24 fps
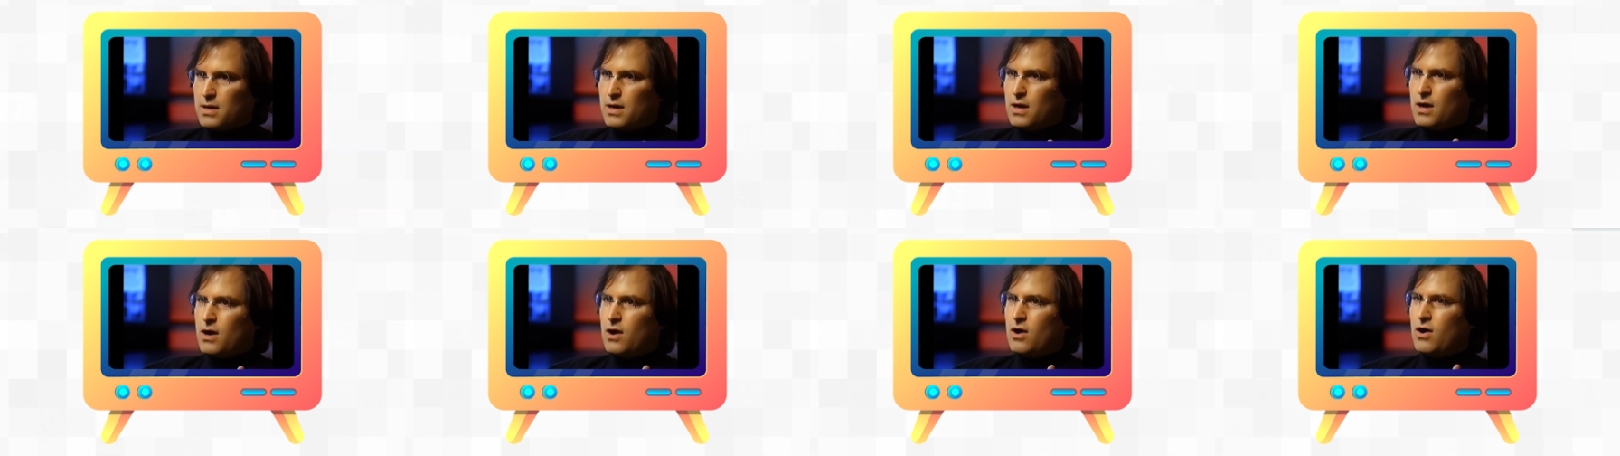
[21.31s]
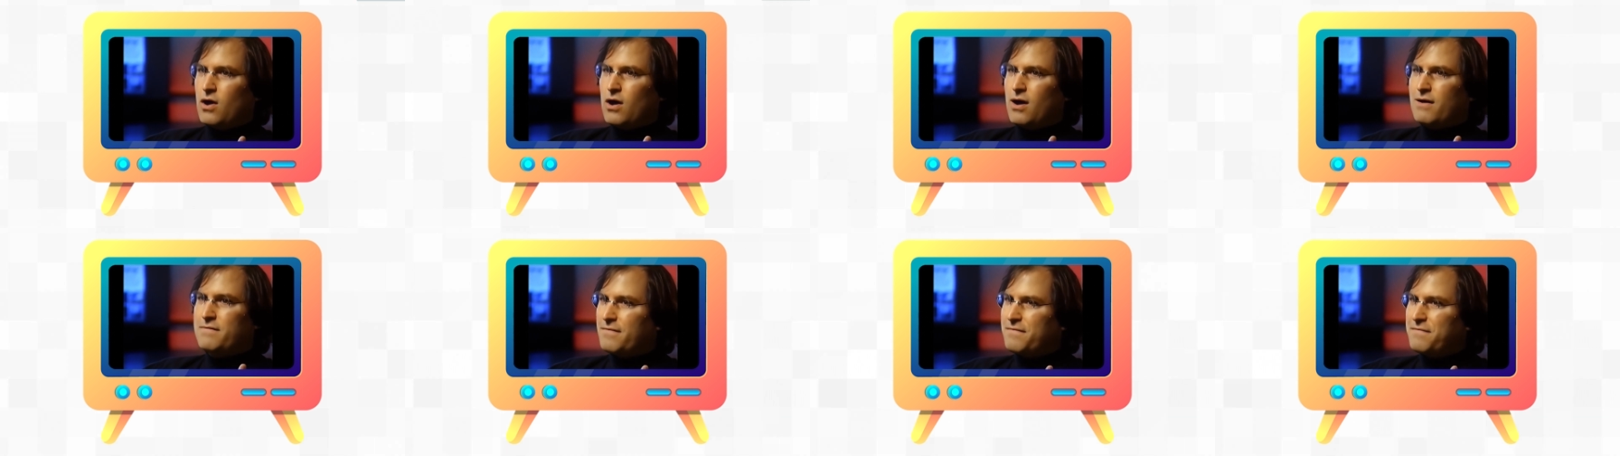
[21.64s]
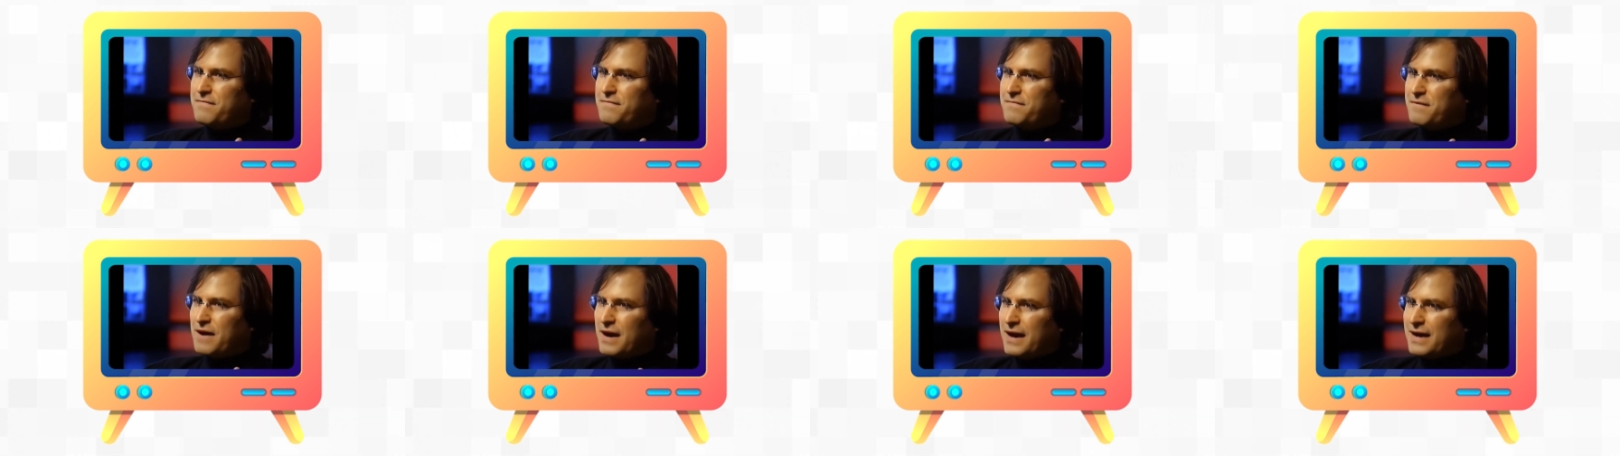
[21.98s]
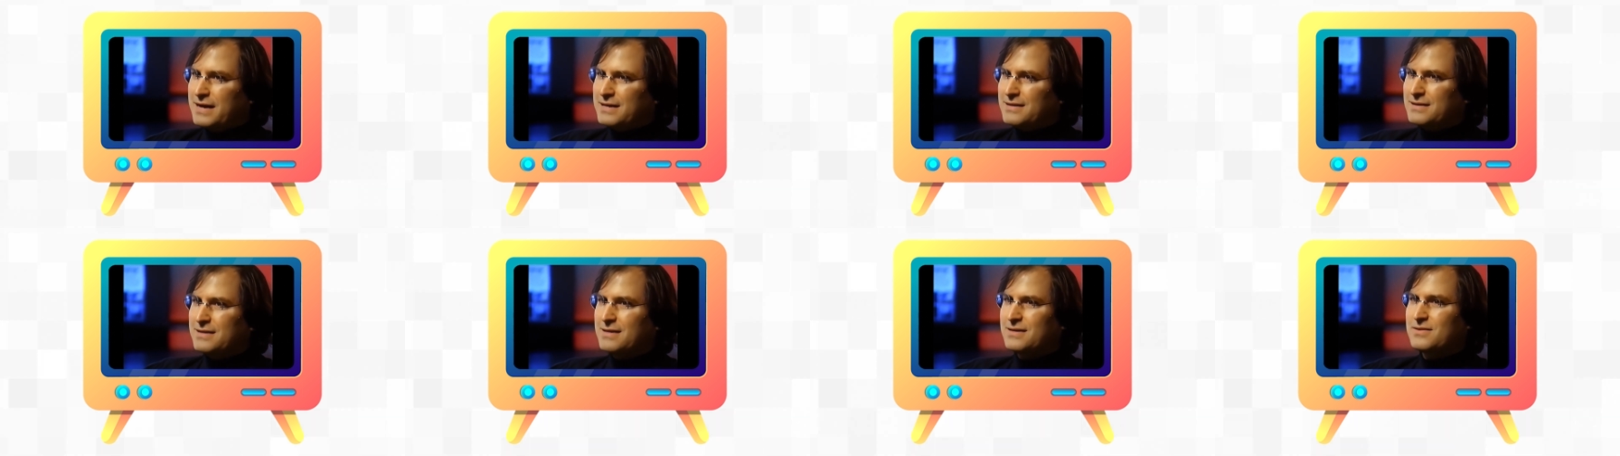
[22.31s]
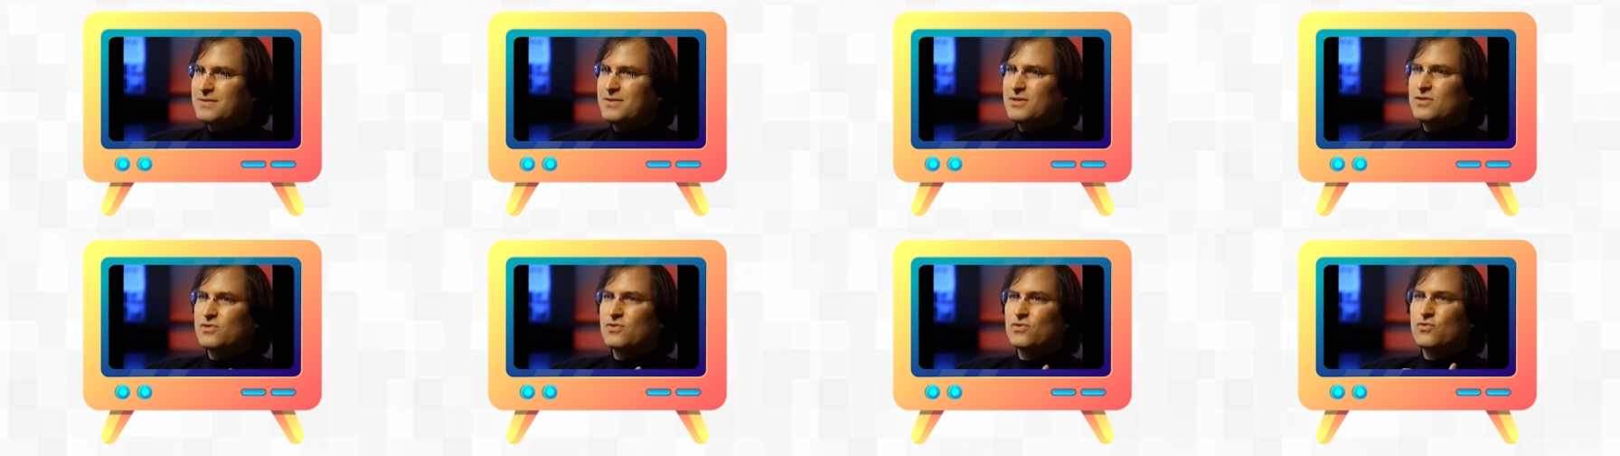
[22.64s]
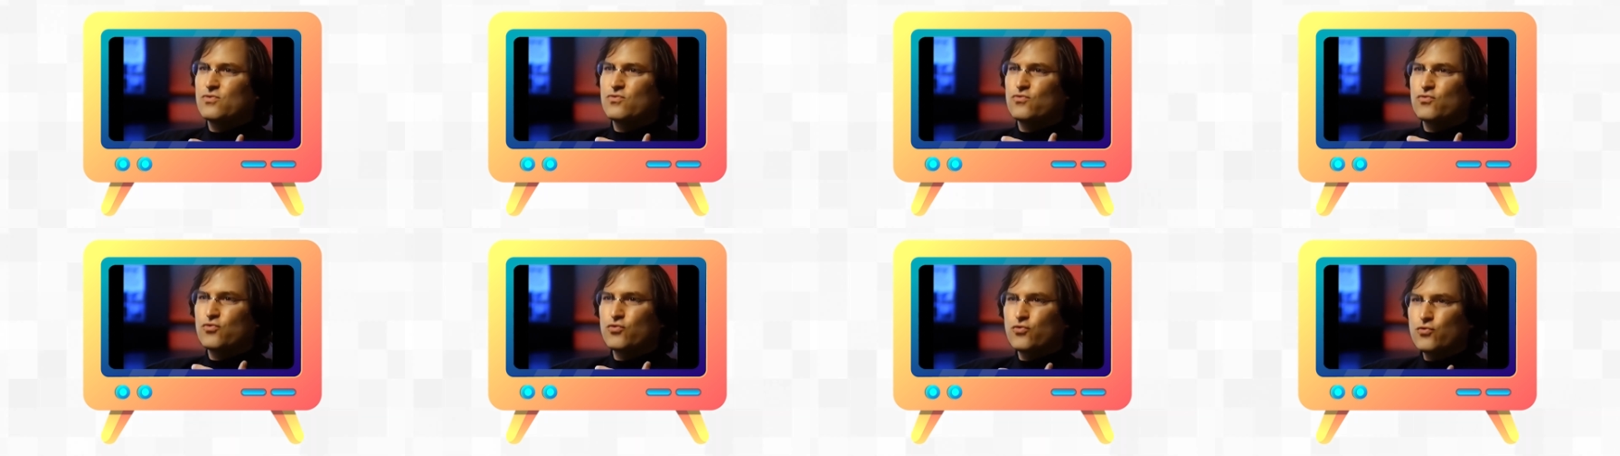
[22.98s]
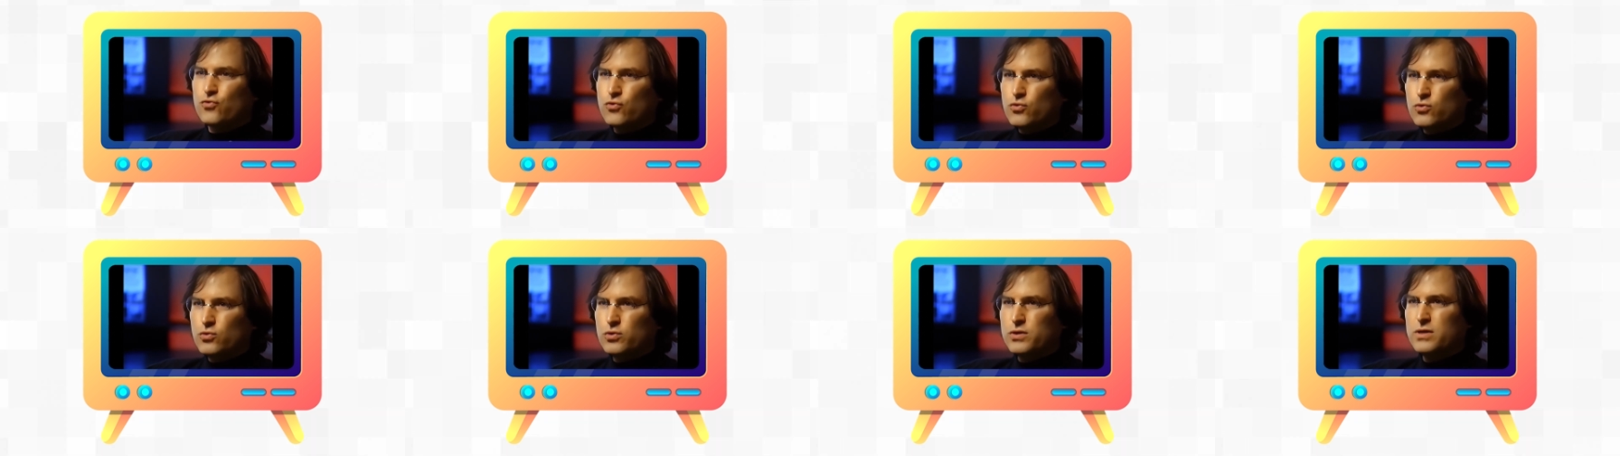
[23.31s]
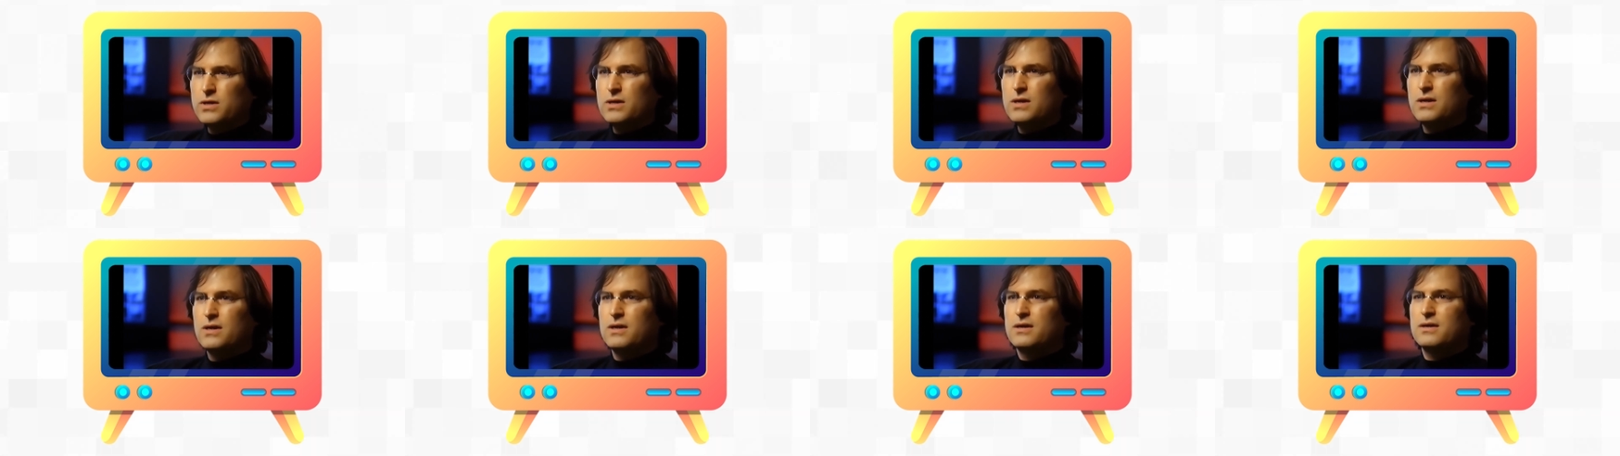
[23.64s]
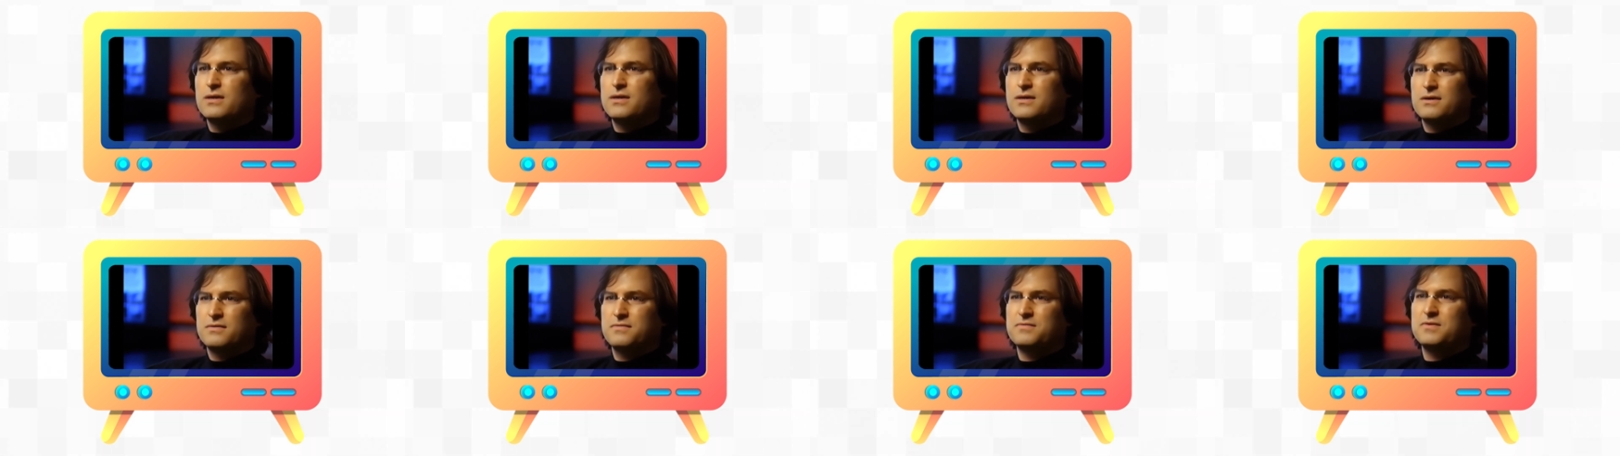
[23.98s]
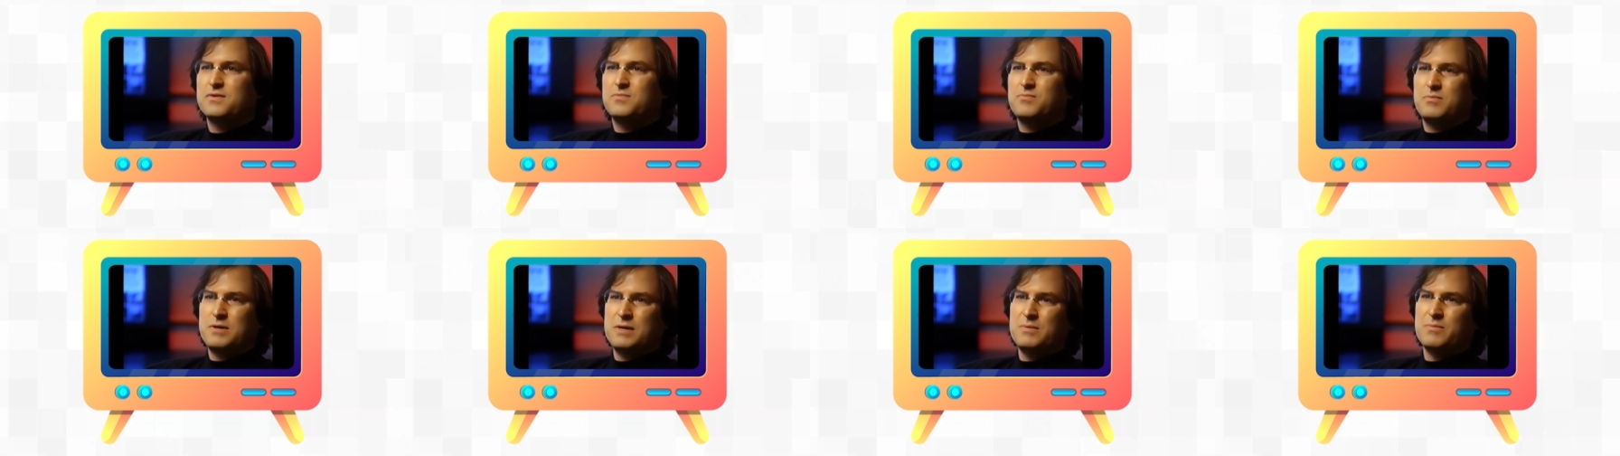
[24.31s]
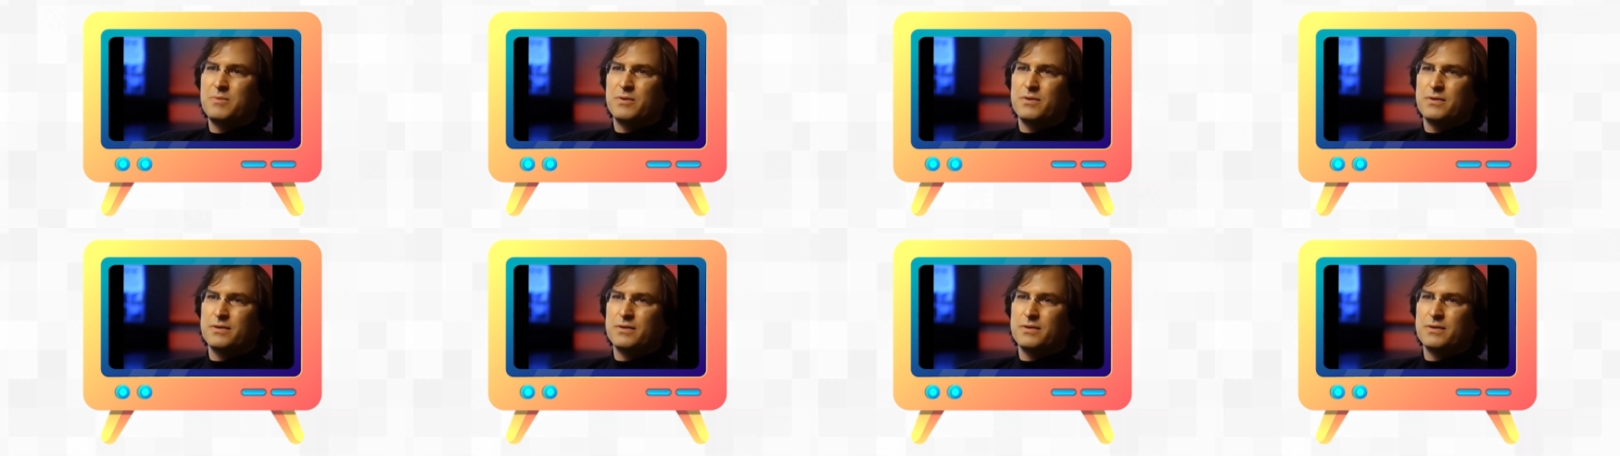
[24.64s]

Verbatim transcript: off finding these truly gifted people